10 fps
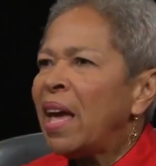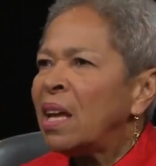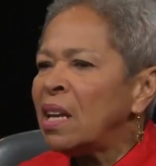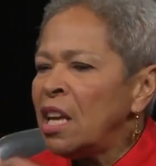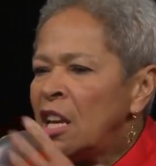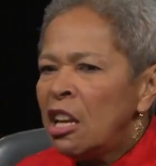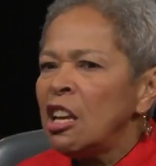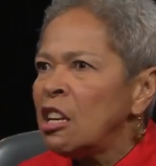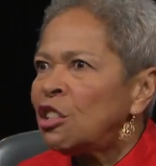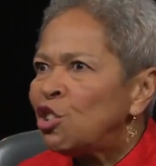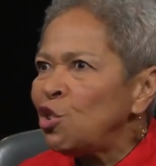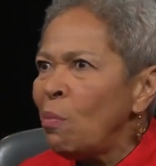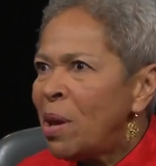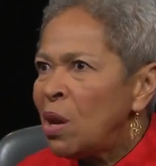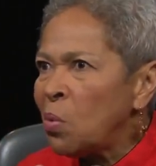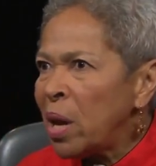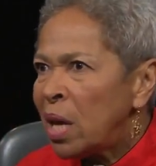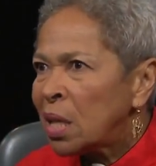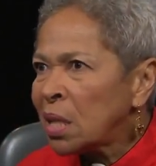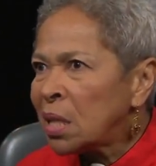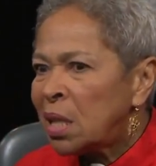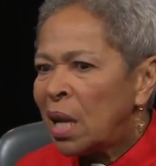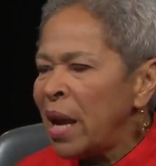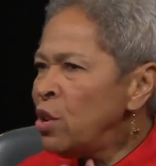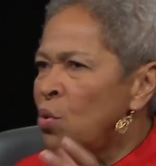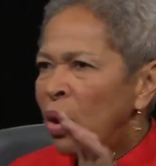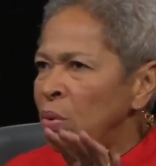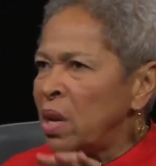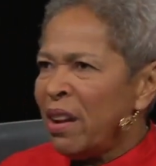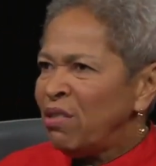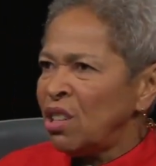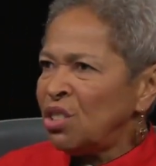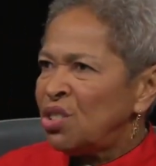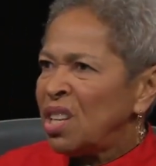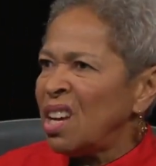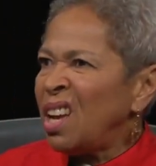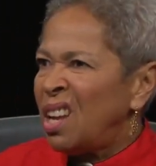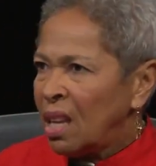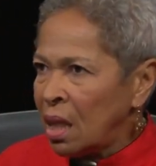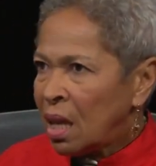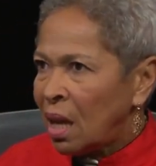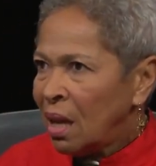and Indian in so many ways that I knew I wouldn't ever understand anything.